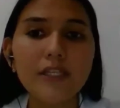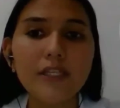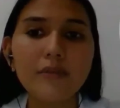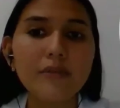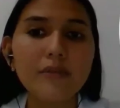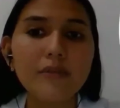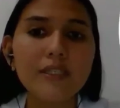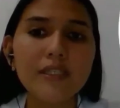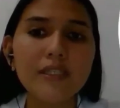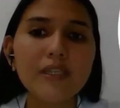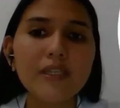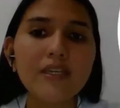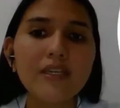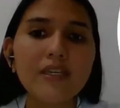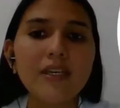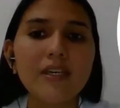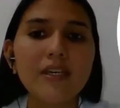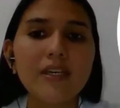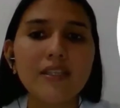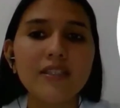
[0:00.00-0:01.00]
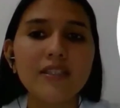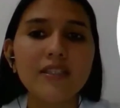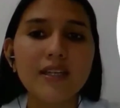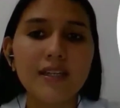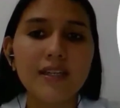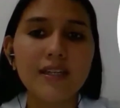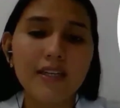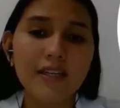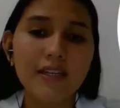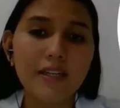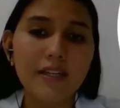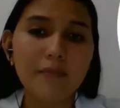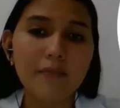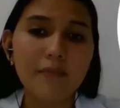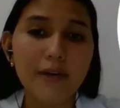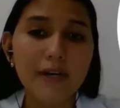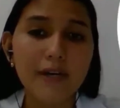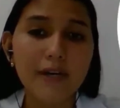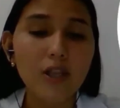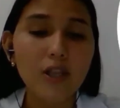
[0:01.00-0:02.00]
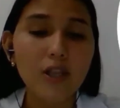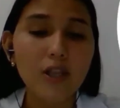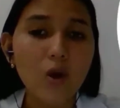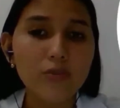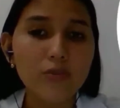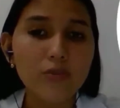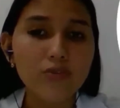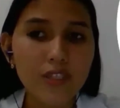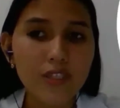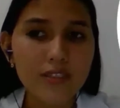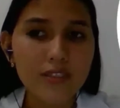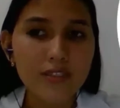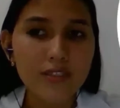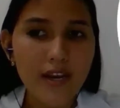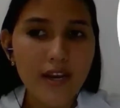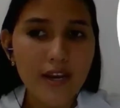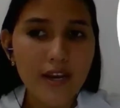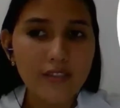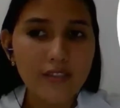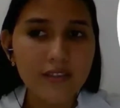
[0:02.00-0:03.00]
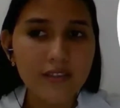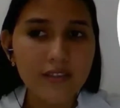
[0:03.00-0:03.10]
The progression of kidney disease is only minimally